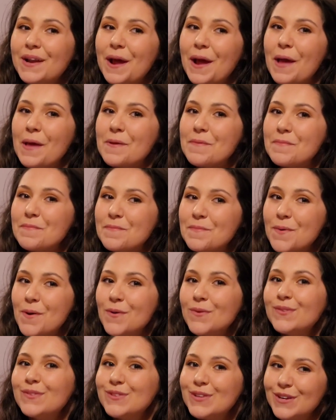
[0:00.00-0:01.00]
I am
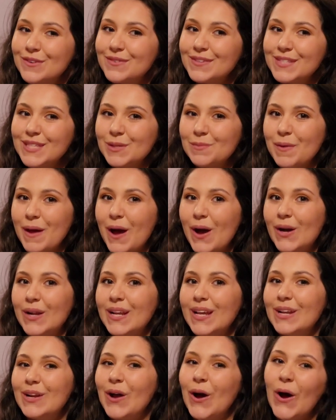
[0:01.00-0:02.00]
most nervous about
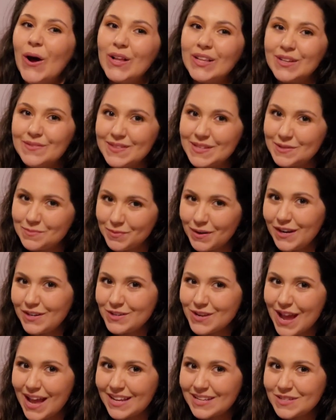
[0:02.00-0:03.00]
in all of this
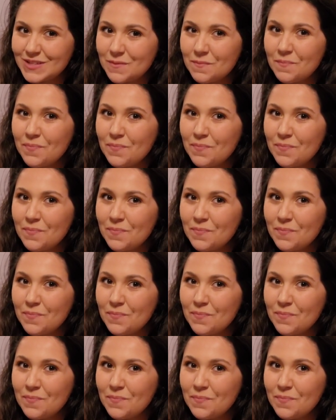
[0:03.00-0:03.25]
project.